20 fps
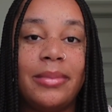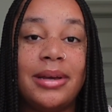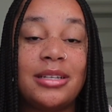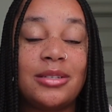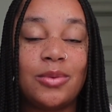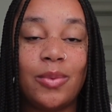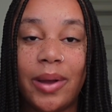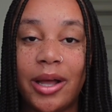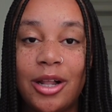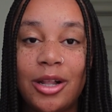
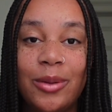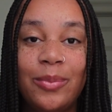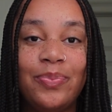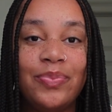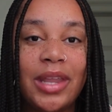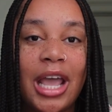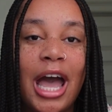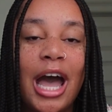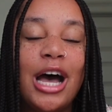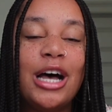as well.
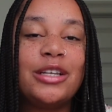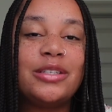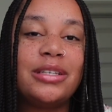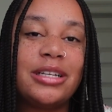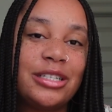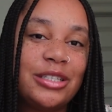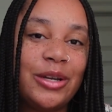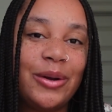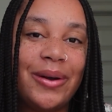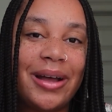So
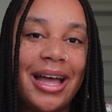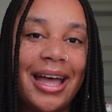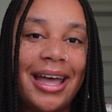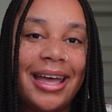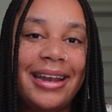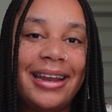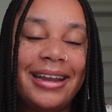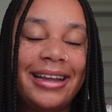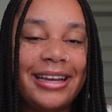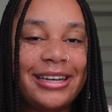let's go
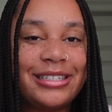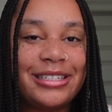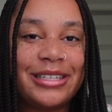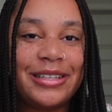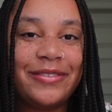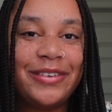ahead and get into the